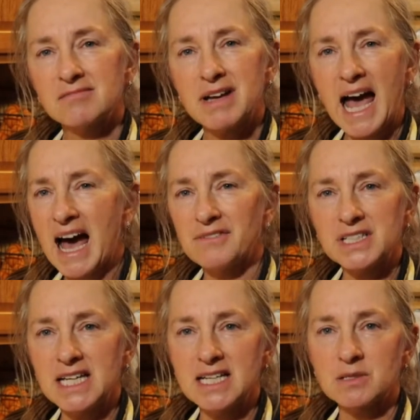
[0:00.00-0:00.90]
half
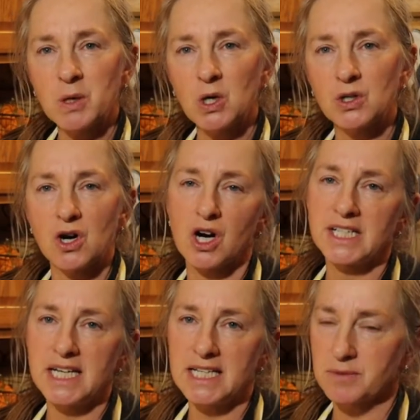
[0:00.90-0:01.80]
a teaspoon or
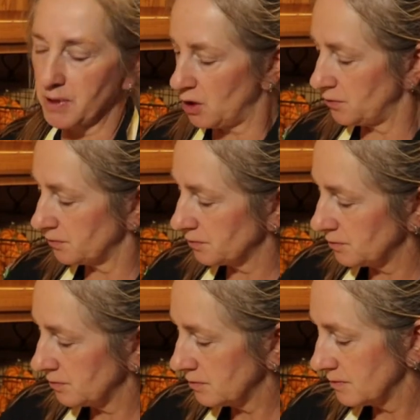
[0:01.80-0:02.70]
a teaspoon,
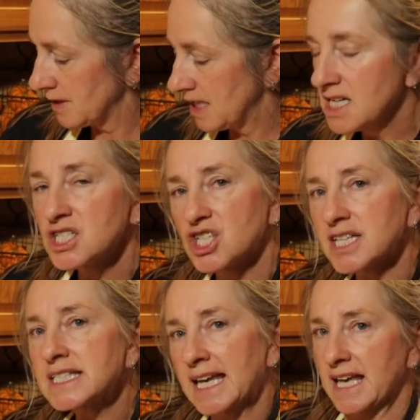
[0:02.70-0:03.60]

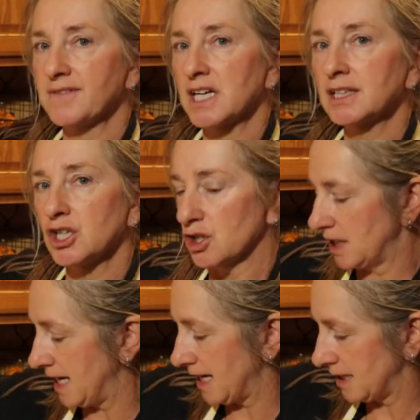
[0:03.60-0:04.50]
just to give it a little
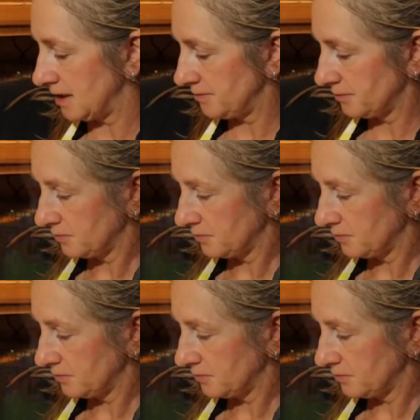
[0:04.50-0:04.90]
kick.